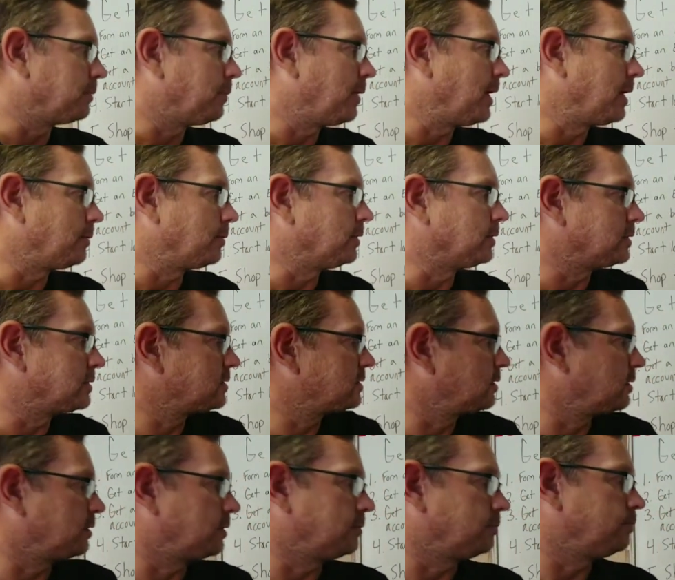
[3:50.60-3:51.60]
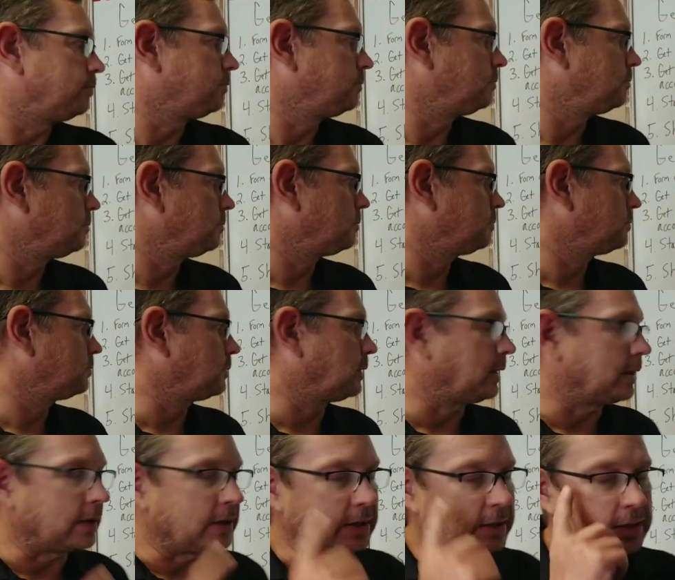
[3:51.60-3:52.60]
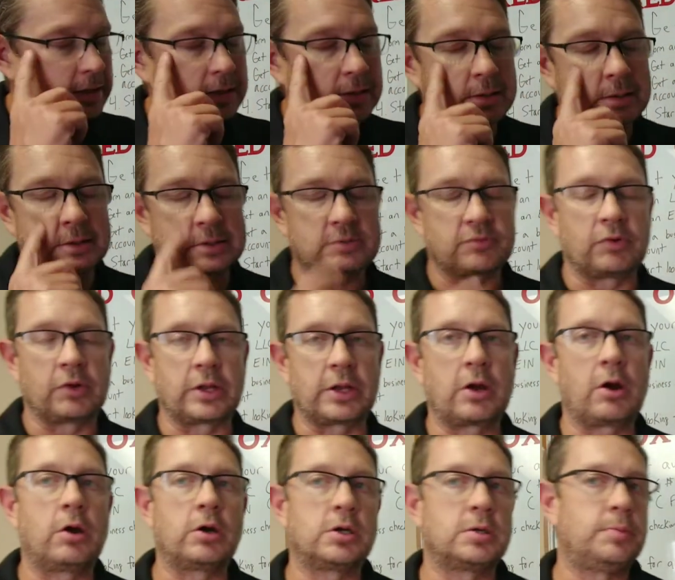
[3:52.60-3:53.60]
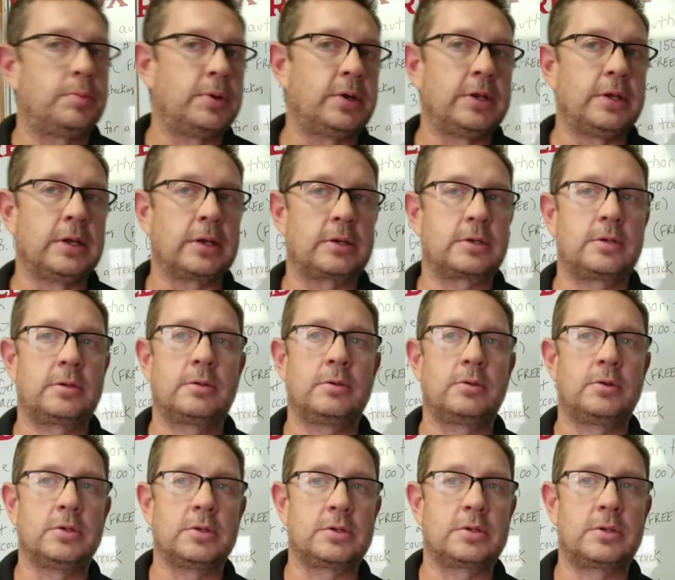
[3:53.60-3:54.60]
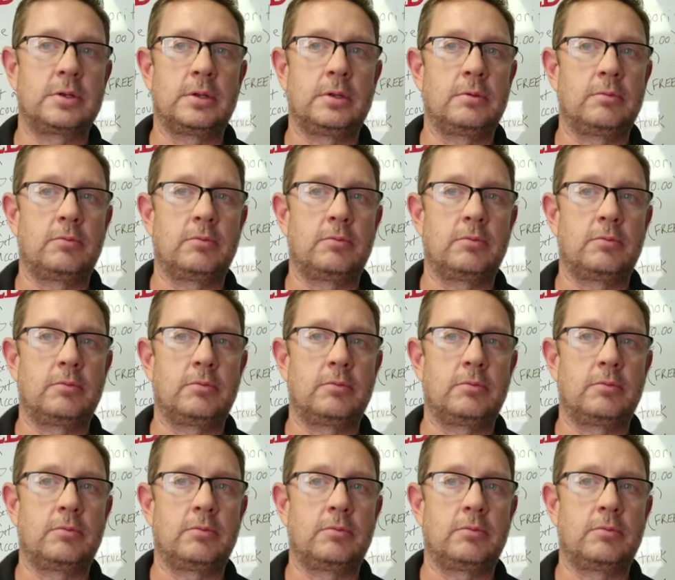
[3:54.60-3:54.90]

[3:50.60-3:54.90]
payments are, again, it's really hard to predict just